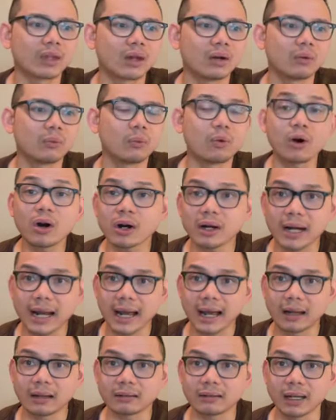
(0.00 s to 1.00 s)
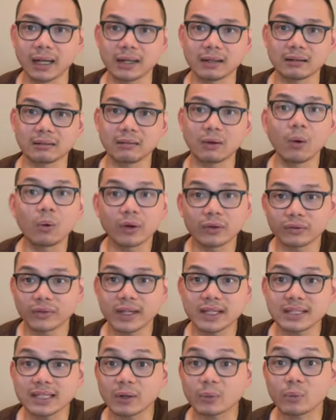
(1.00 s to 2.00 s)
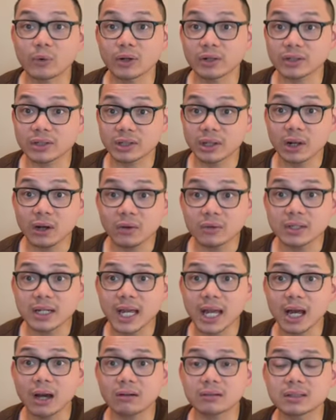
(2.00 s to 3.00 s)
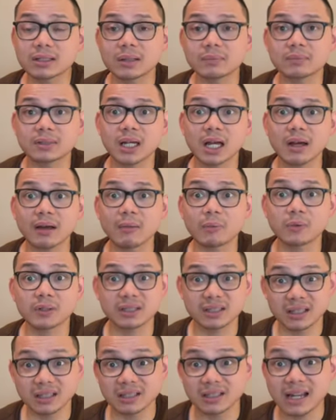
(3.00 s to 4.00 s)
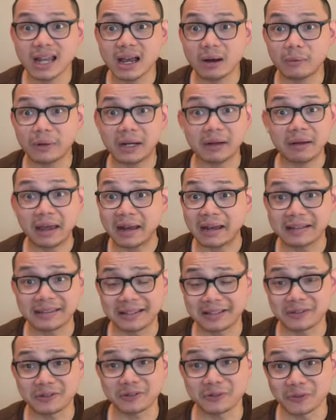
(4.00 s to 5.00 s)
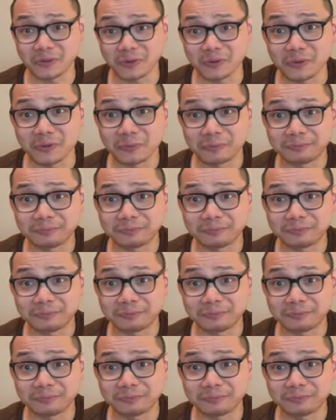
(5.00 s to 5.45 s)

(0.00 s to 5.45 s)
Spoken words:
Work, like all the things at work slow down. Sometimes I would sit there without anything to do.